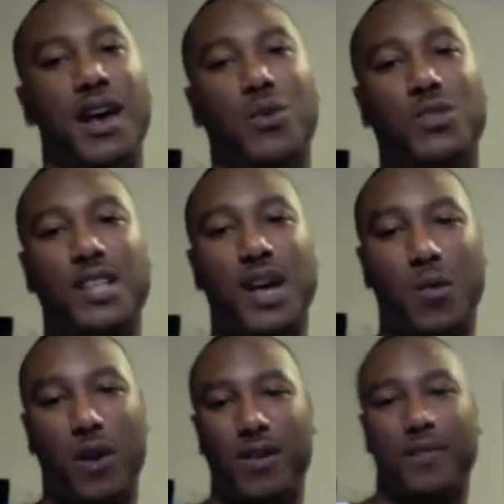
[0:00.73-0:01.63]
What's
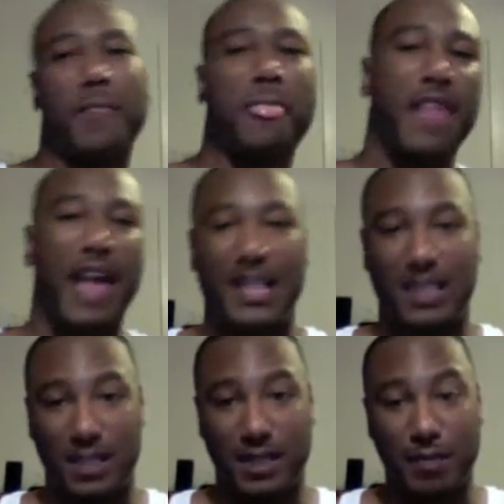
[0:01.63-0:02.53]
up, world?
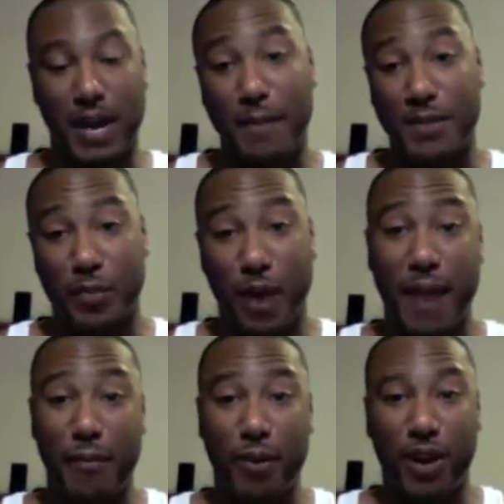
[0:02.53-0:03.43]
My name is
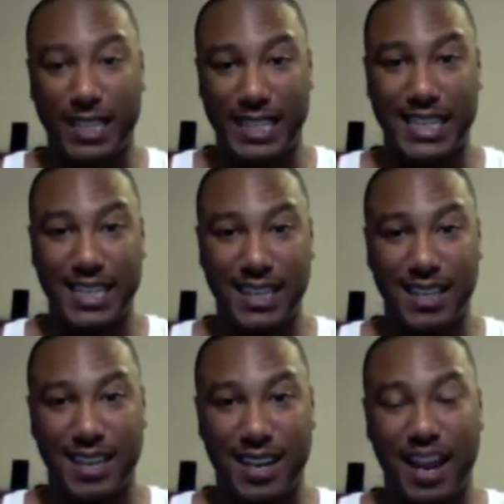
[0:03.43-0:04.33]
Brad Marquis,
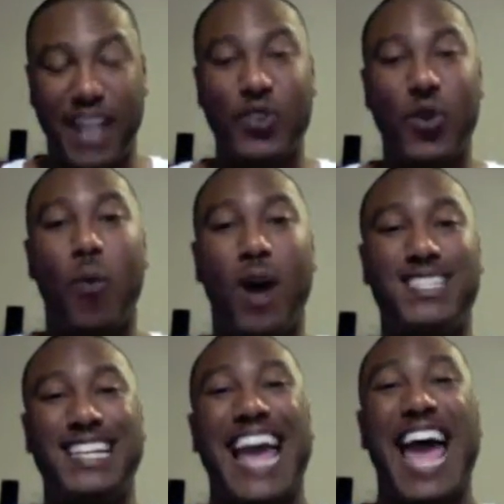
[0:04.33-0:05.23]
and you are
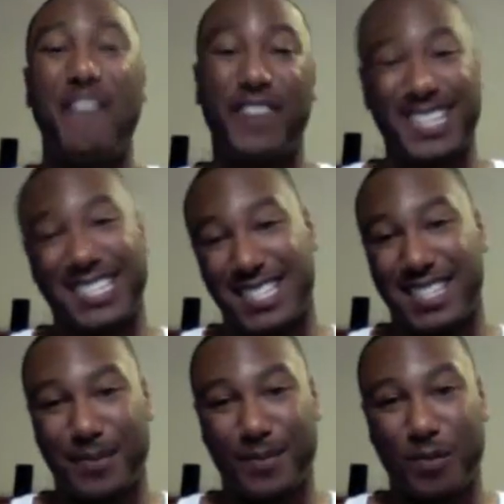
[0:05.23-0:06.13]
watching
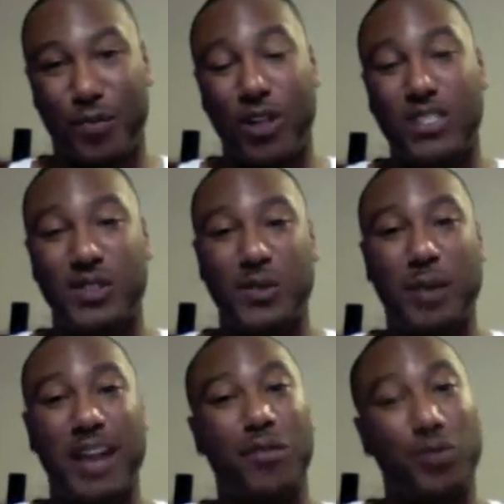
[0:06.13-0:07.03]
Efficacy, brought to you
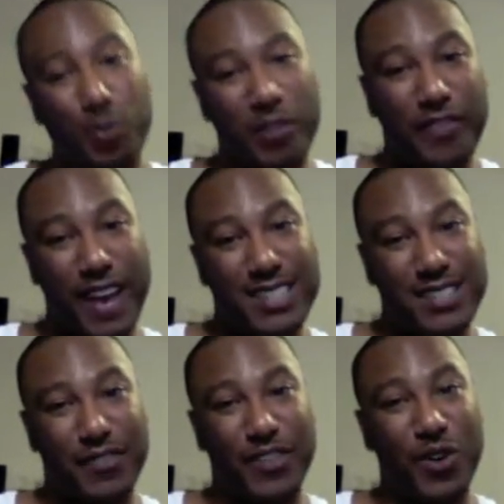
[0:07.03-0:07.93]
by The Bloom Effect
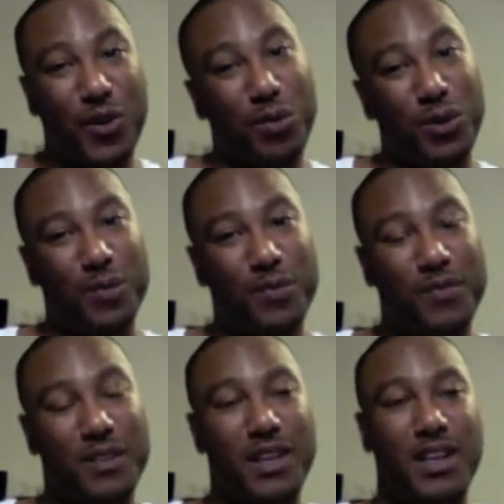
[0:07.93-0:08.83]
and Fiona Bloom.
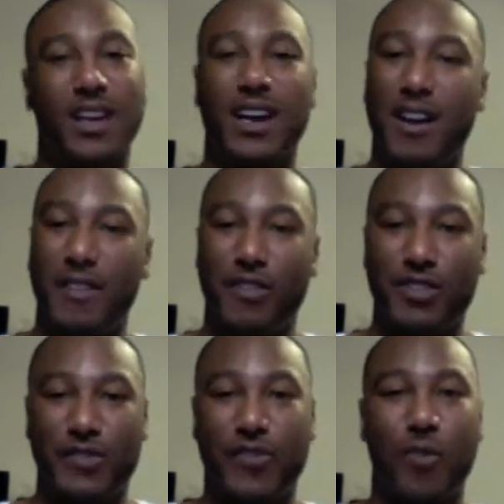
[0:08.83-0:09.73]

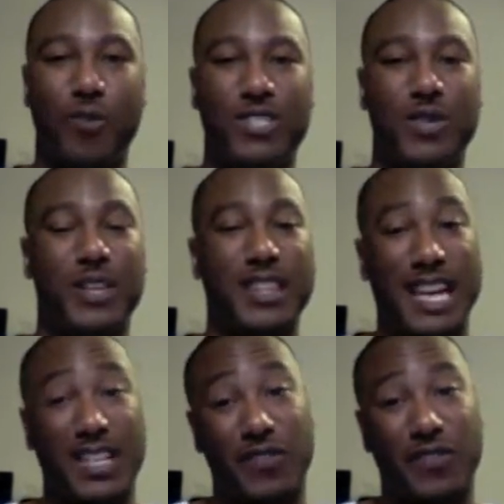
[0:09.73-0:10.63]
First and foremost, I want to
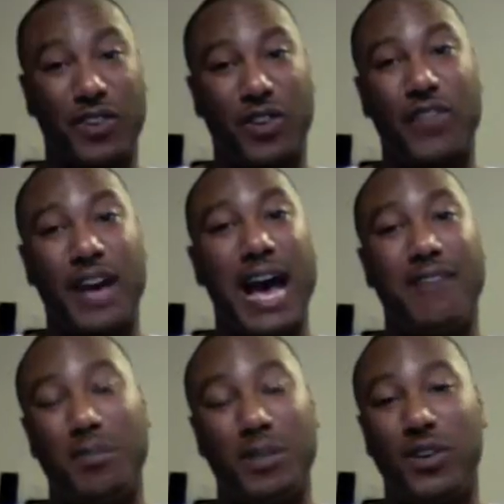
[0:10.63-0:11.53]
thank you, Fiona, for
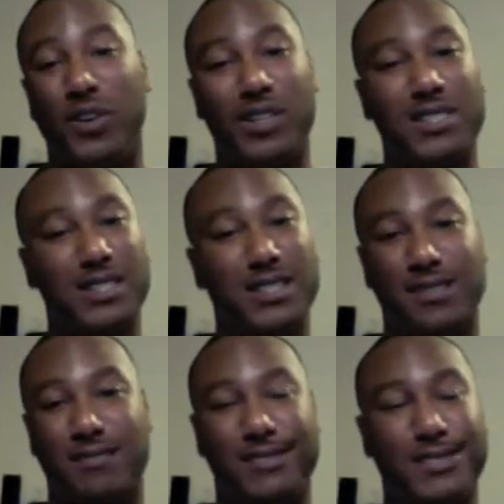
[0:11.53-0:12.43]
having me on.
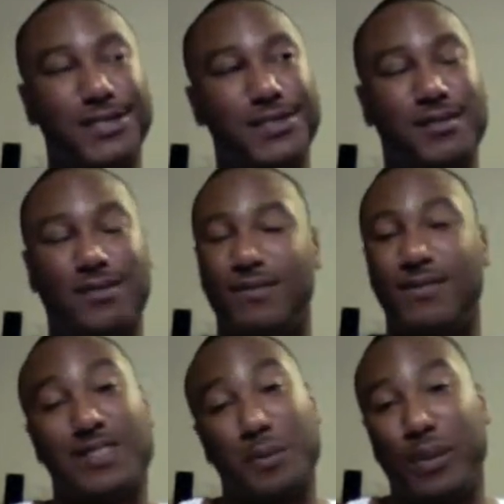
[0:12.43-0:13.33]
It's
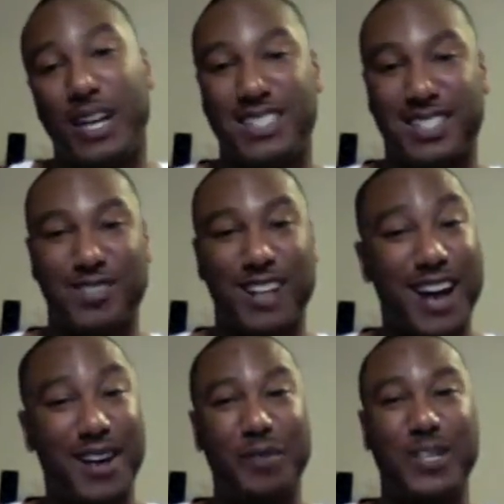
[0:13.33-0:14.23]
a pleasure. It was an
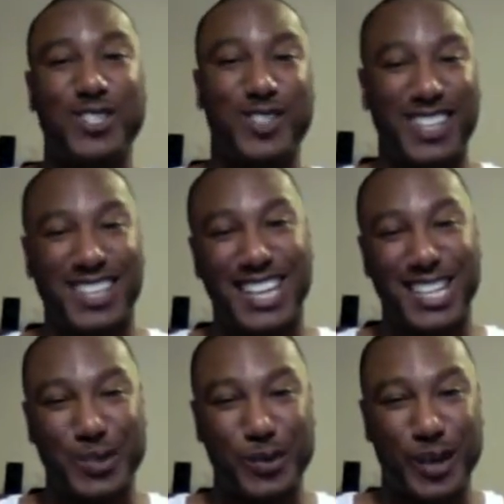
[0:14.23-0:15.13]
honor to meet you the other day
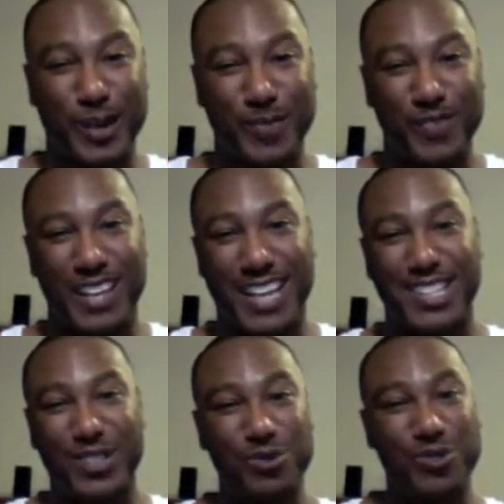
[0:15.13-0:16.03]
as well at
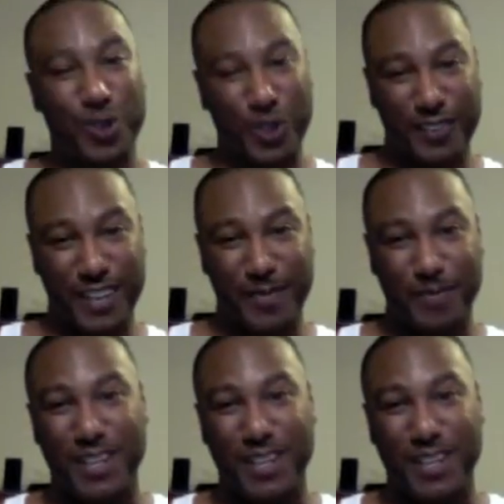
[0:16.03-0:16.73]
the new soul event.